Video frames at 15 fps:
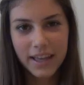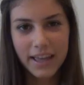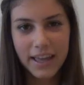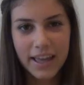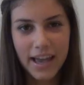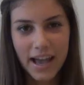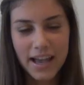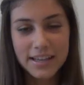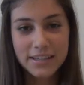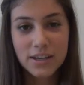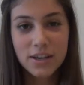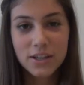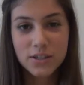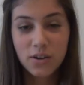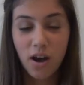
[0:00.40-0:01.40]
Hey guys,
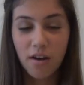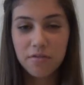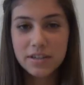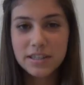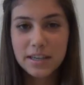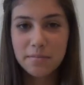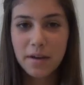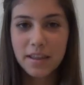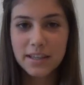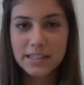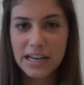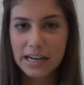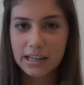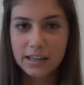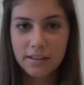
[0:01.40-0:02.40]
so obviously by the
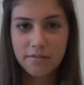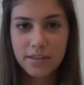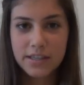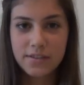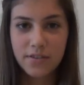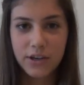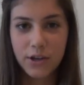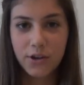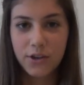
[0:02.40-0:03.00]
title of this video,